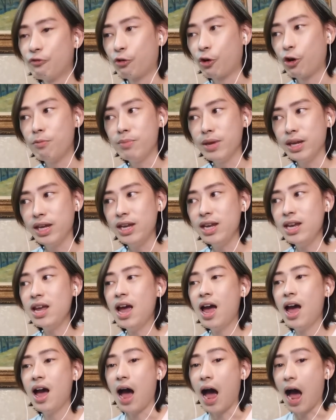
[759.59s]
For
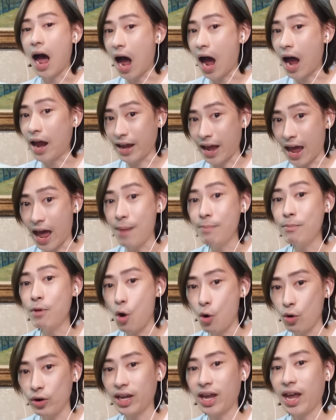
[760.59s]
me, I
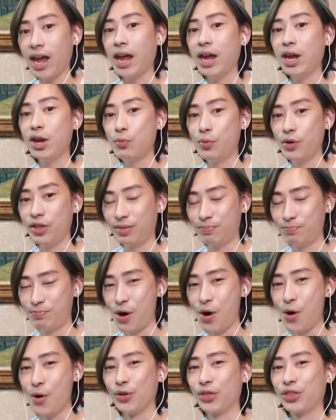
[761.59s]
am okay
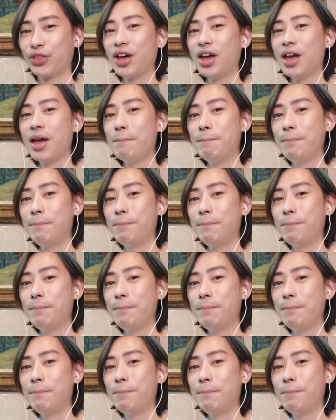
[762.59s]
with both,